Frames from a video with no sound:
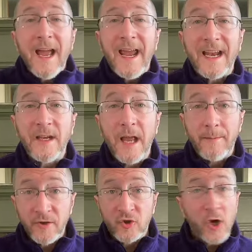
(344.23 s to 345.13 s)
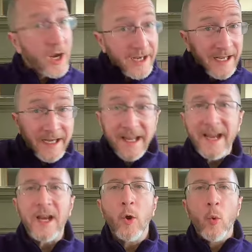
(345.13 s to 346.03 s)
and had been trying it,
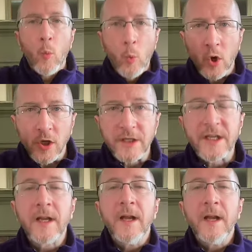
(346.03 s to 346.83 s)
and it worked.